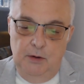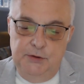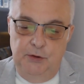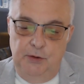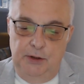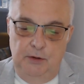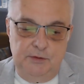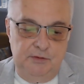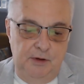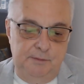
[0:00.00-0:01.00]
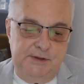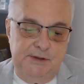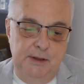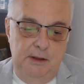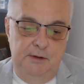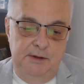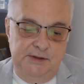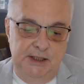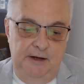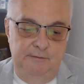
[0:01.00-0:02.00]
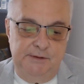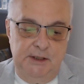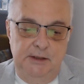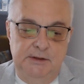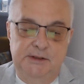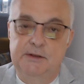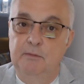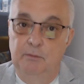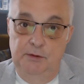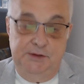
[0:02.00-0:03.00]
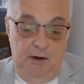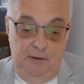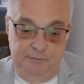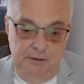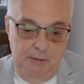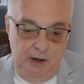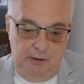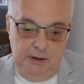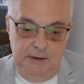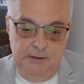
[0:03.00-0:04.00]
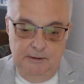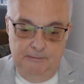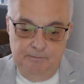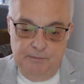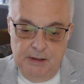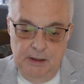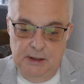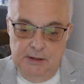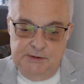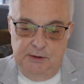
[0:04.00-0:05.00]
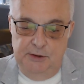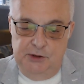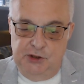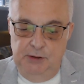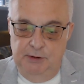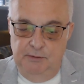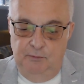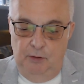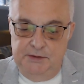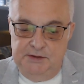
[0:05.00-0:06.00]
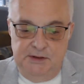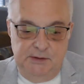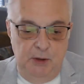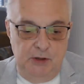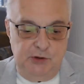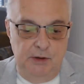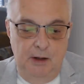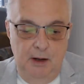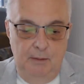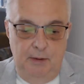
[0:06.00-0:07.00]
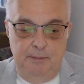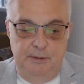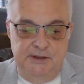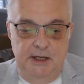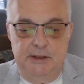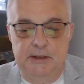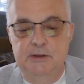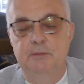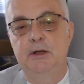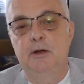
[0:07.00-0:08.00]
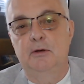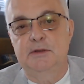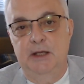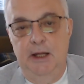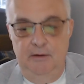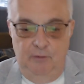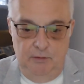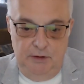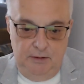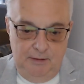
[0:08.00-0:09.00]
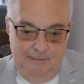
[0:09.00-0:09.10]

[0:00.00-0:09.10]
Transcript: during her trips into the slave states, most often Maryland, so that she would avoid suspicion by pretending to be her slave owner.